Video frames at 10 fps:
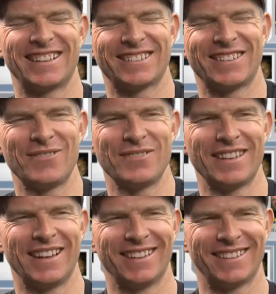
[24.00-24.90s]
Thanks for having me
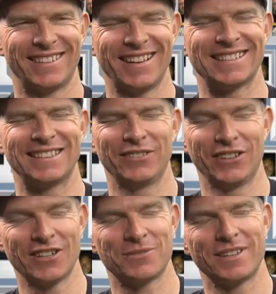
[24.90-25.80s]
here. Finally, thanks, man. Stephen.
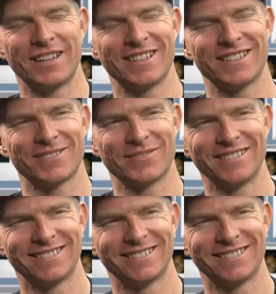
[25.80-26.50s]
Yeah, it's been ages, I man.